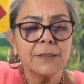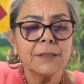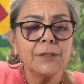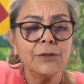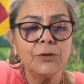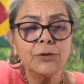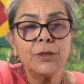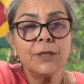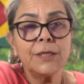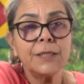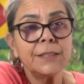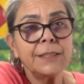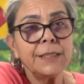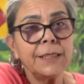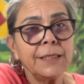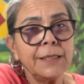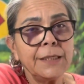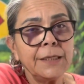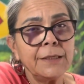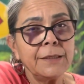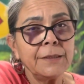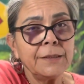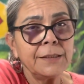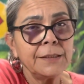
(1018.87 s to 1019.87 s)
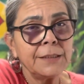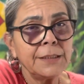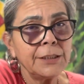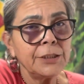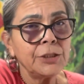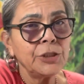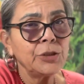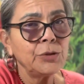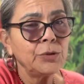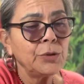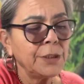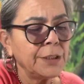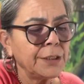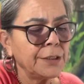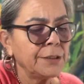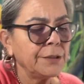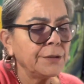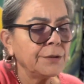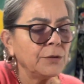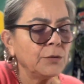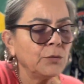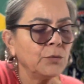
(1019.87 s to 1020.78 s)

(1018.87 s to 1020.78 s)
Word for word: You got to take care of this issue here.